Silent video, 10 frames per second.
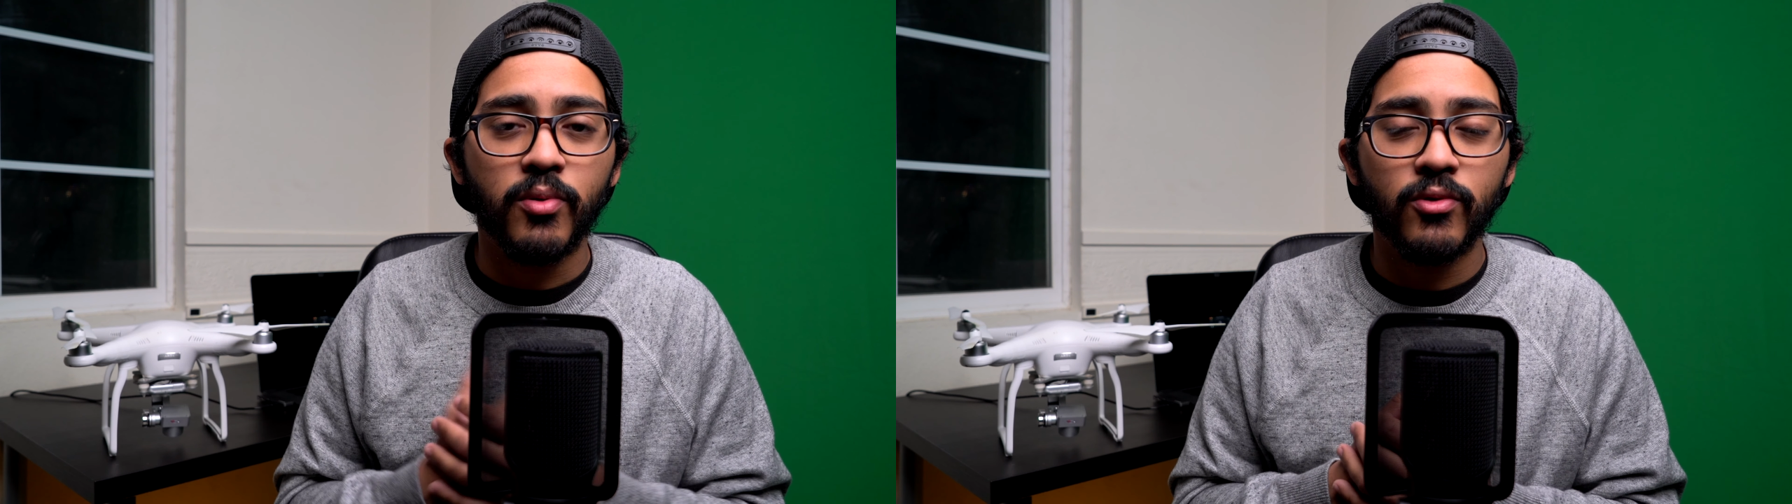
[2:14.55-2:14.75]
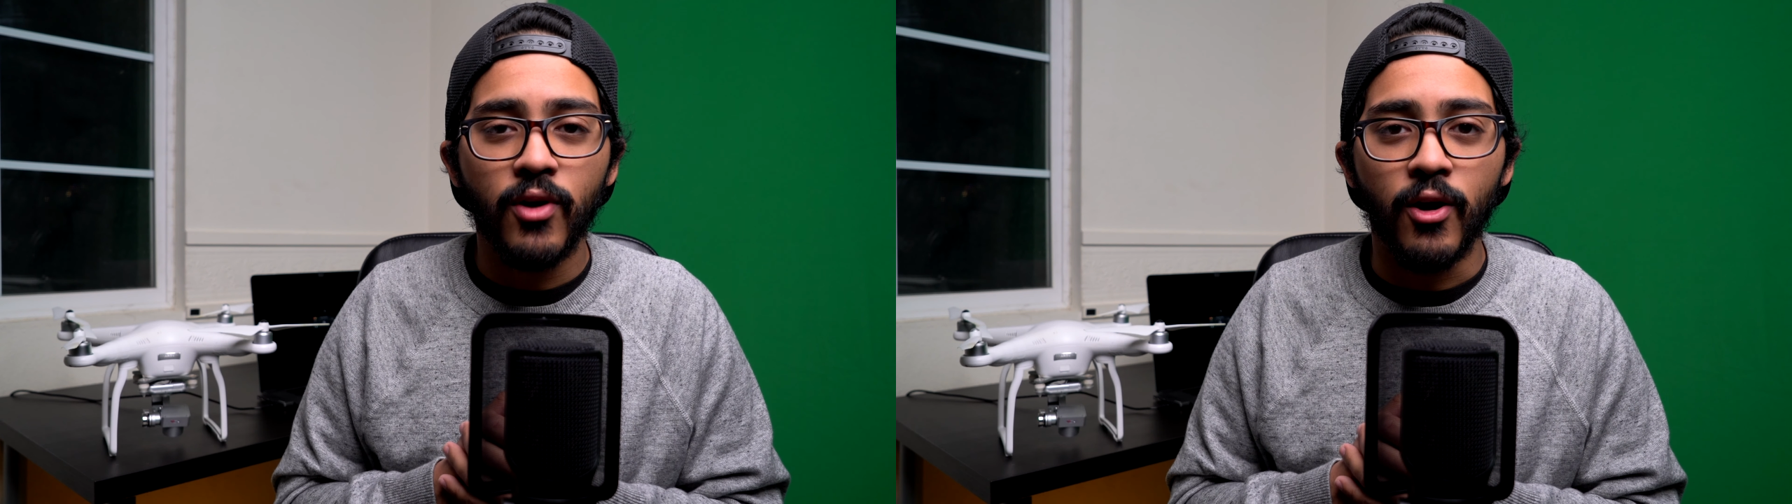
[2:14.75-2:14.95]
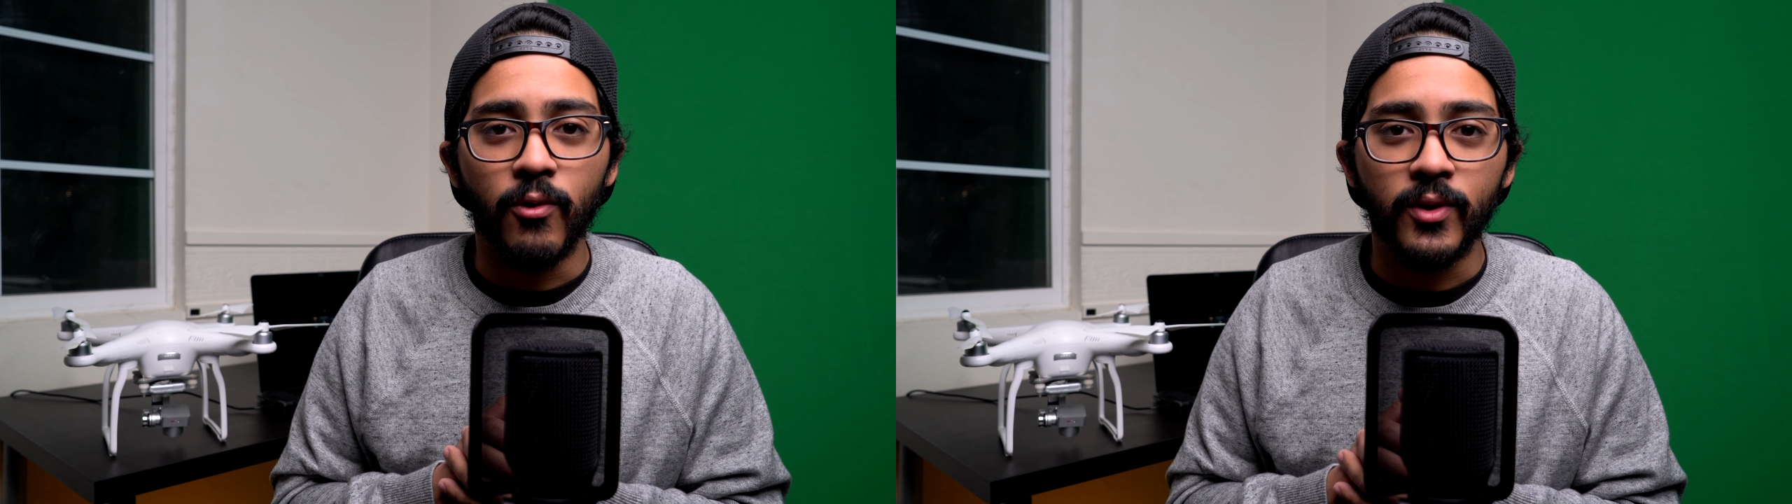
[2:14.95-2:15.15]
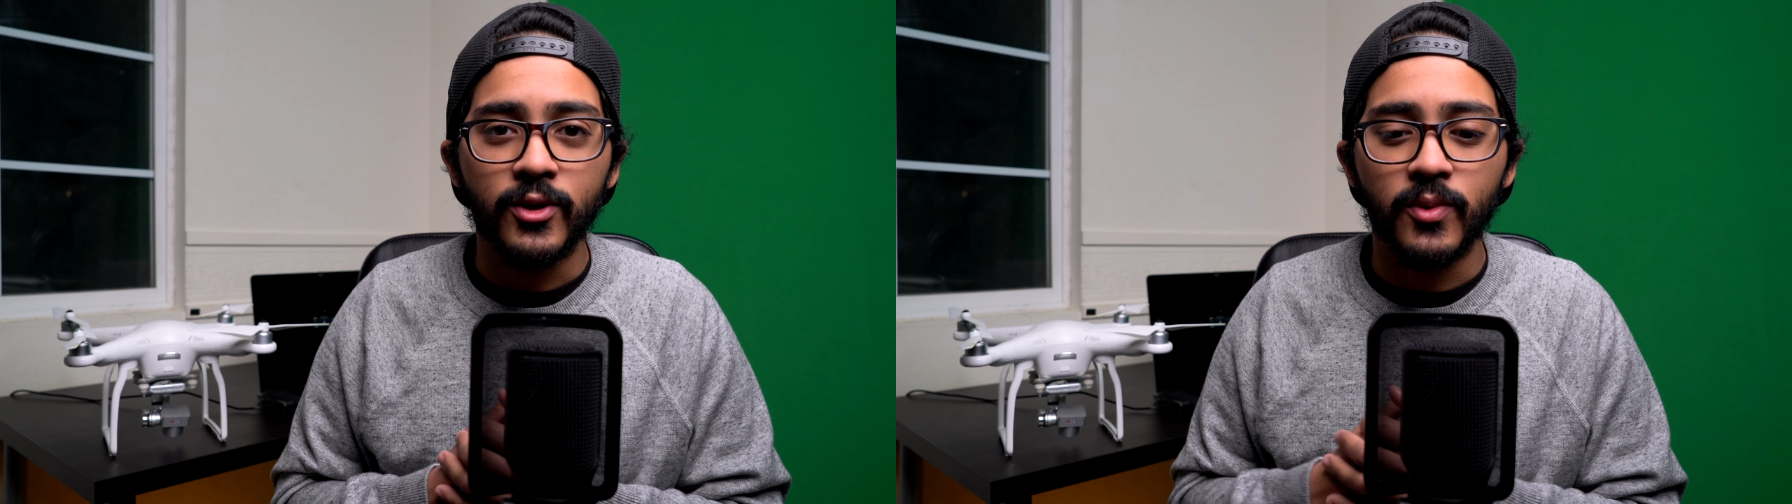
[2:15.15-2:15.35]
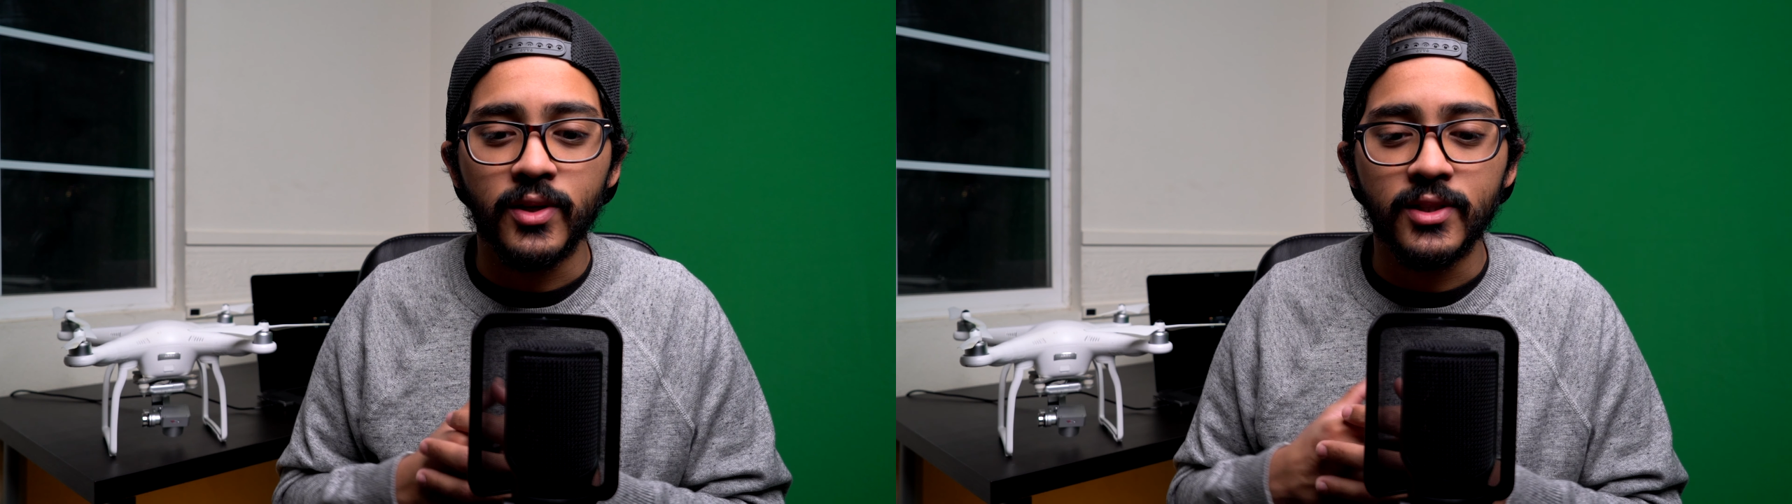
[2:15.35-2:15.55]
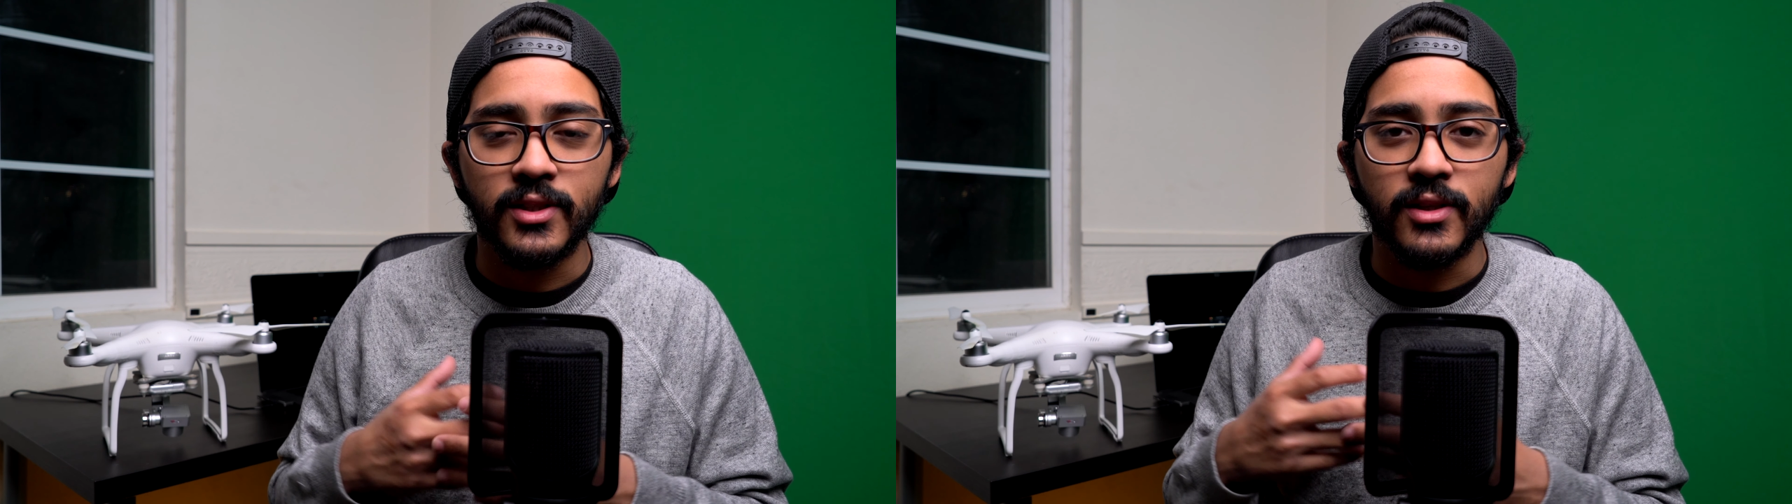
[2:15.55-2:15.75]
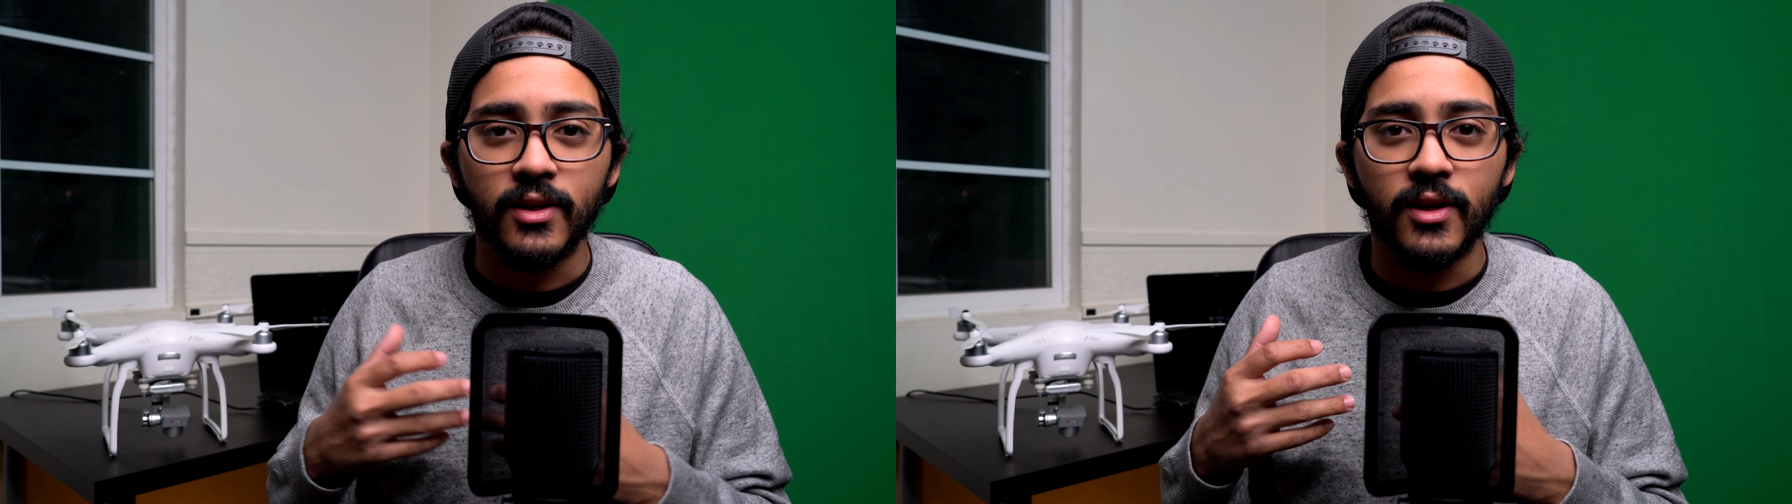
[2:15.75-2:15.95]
Pro, which was